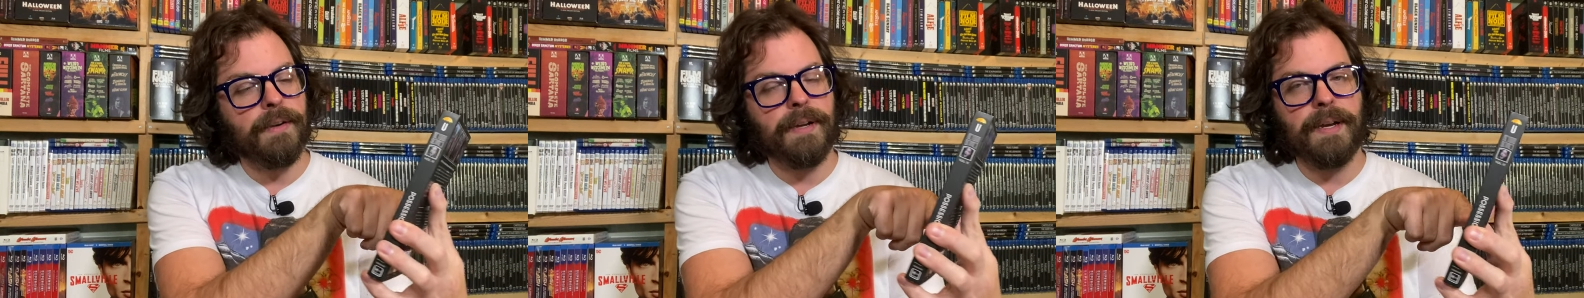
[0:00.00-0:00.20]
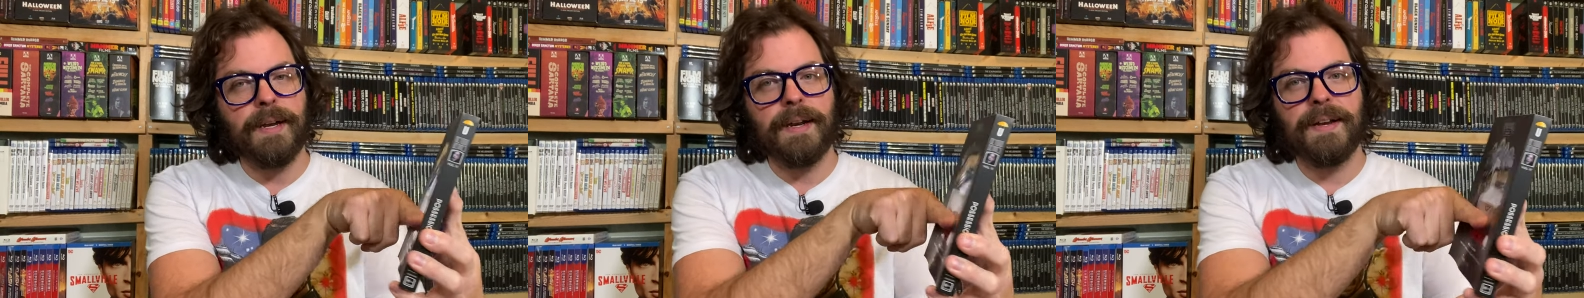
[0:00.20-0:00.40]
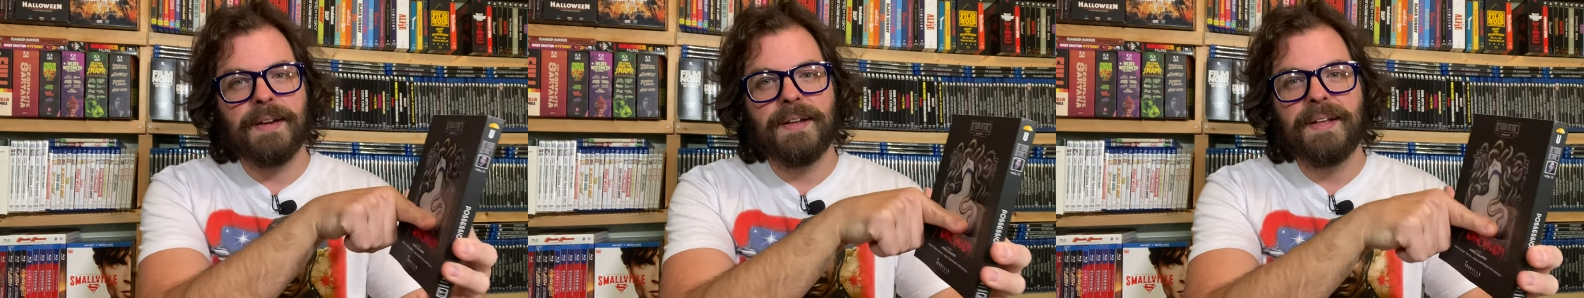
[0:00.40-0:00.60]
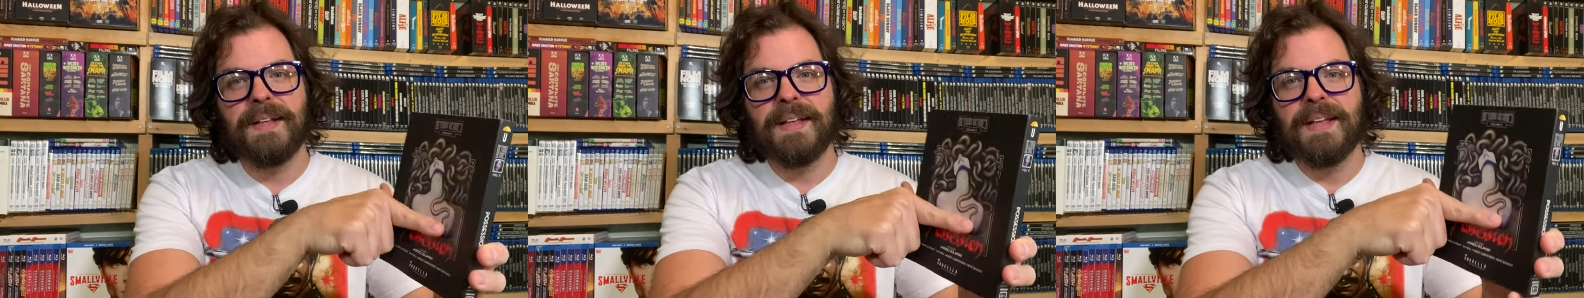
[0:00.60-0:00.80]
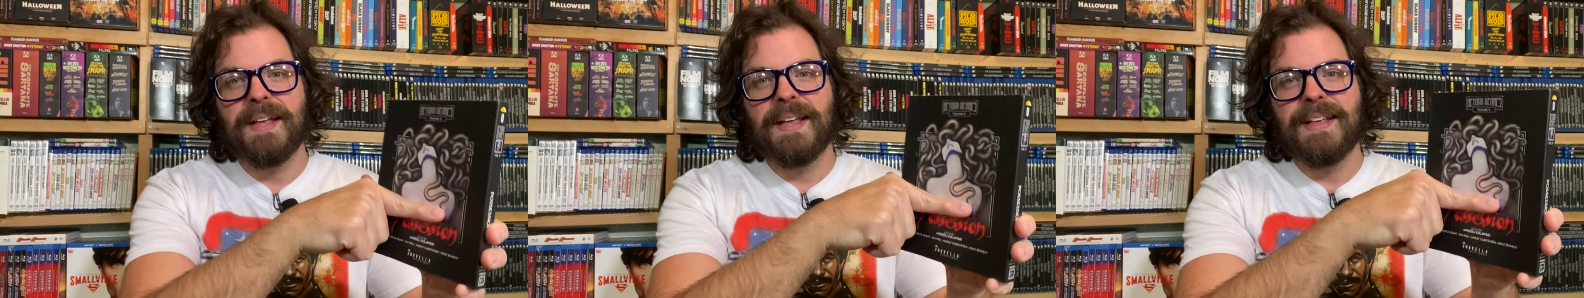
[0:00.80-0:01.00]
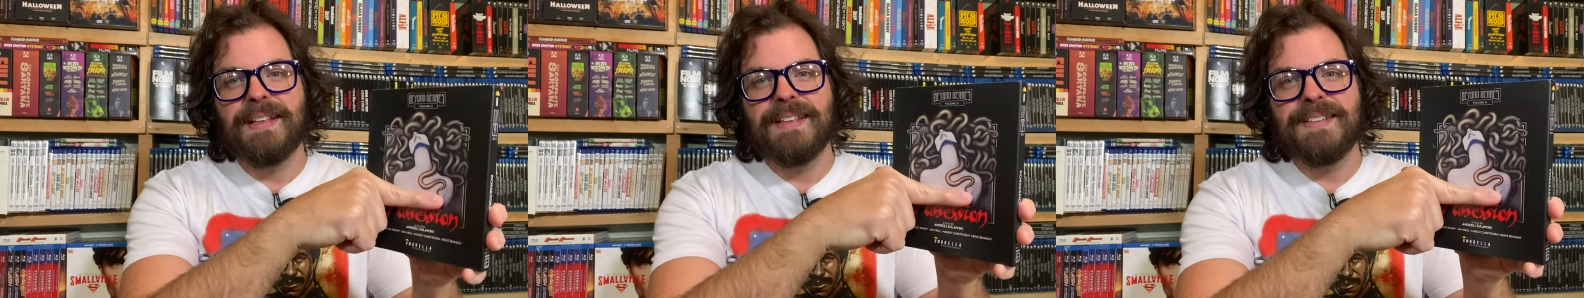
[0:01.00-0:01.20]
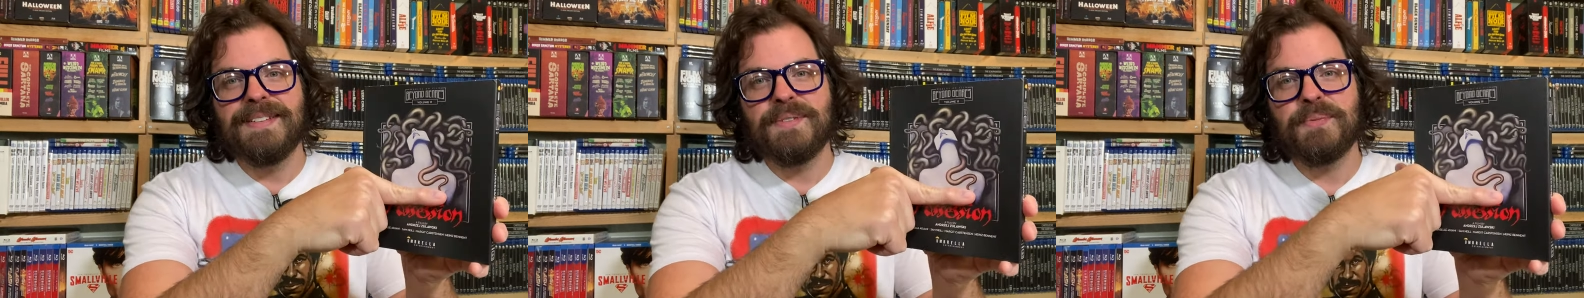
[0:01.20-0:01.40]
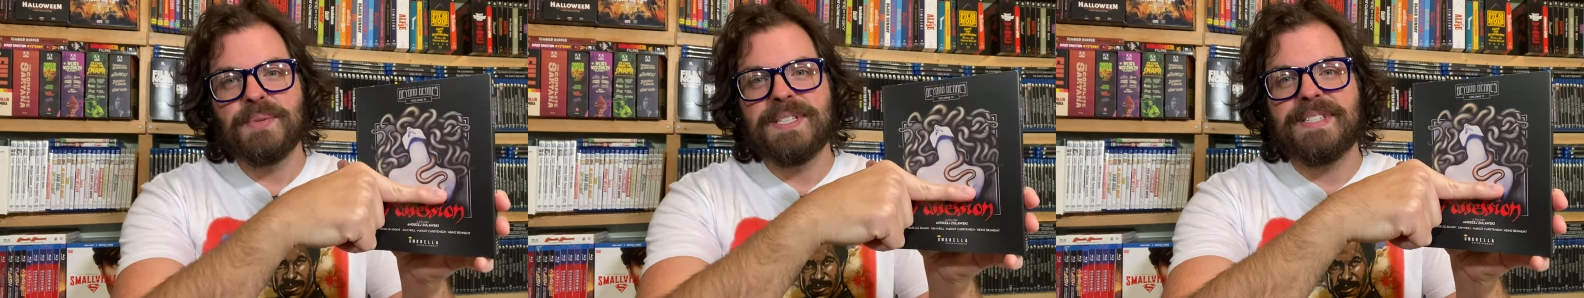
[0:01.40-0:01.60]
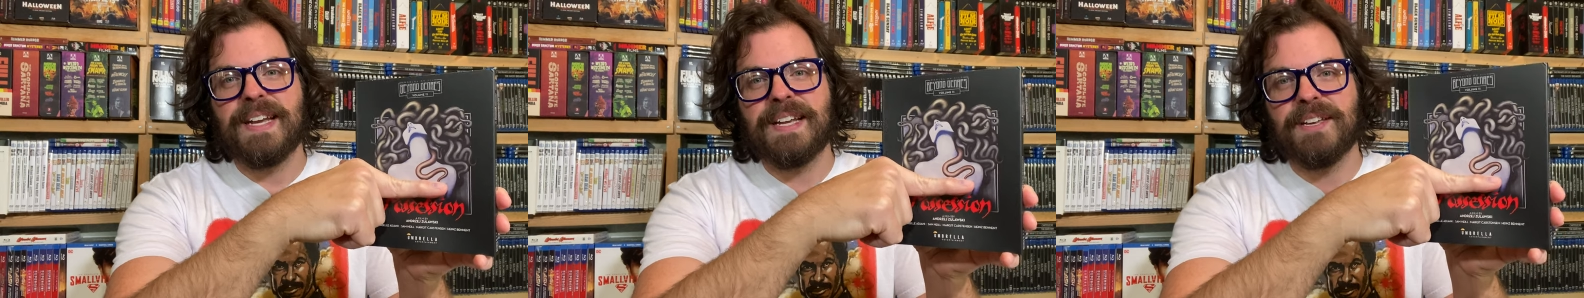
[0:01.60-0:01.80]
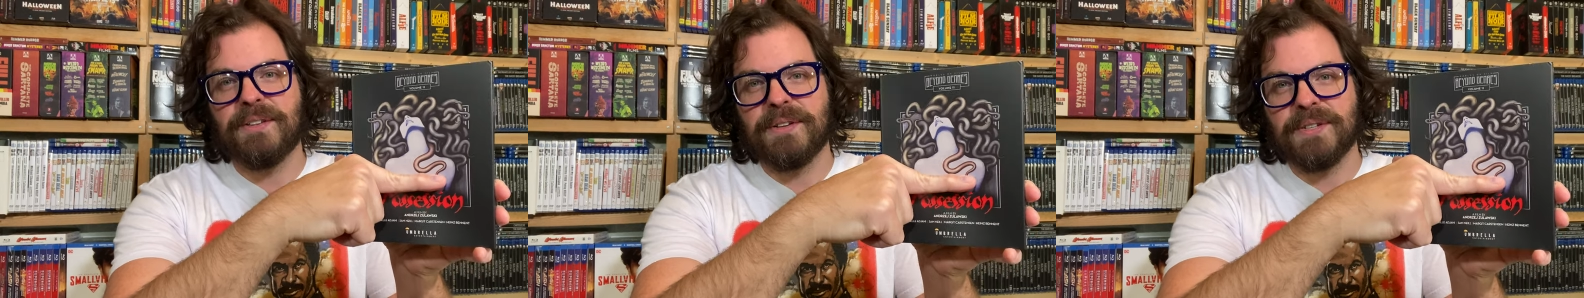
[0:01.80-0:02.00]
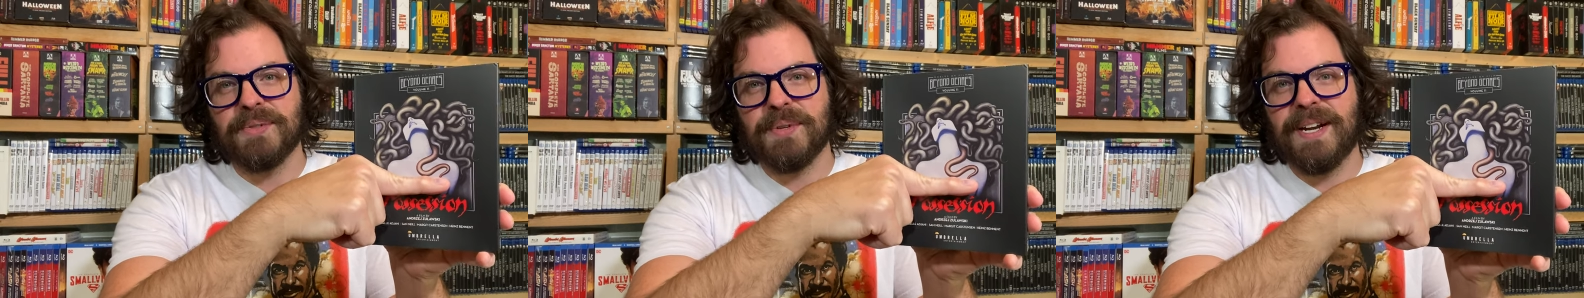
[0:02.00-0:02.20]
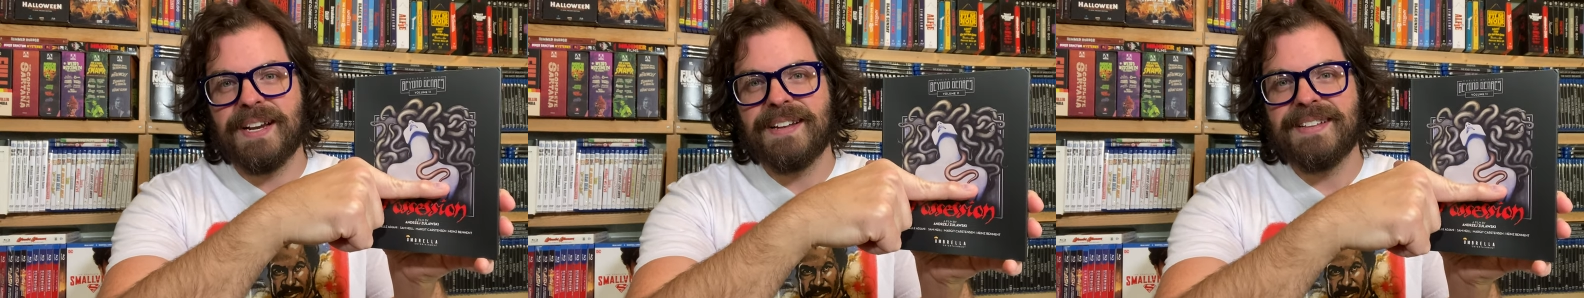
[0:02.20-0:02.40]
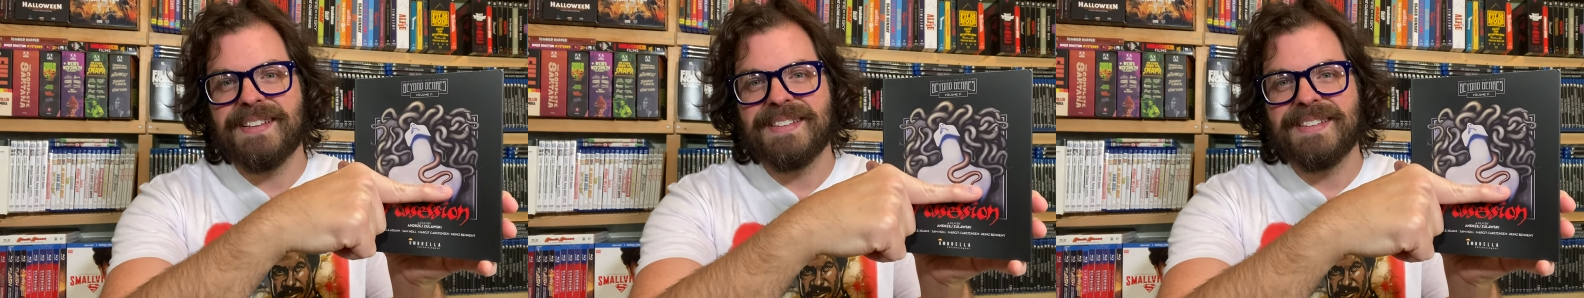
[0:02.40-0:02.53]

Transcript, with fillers: Okay this is ridiculous, right?